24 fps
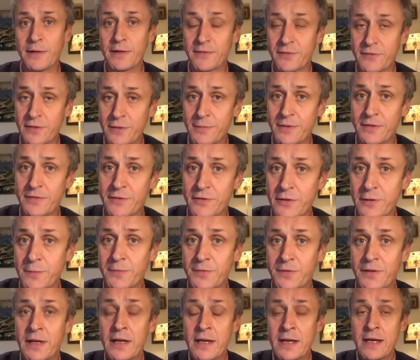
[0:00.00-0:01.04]
extremist
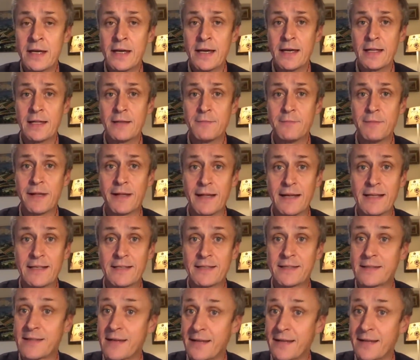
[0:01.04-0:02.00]
groups in the Middle East.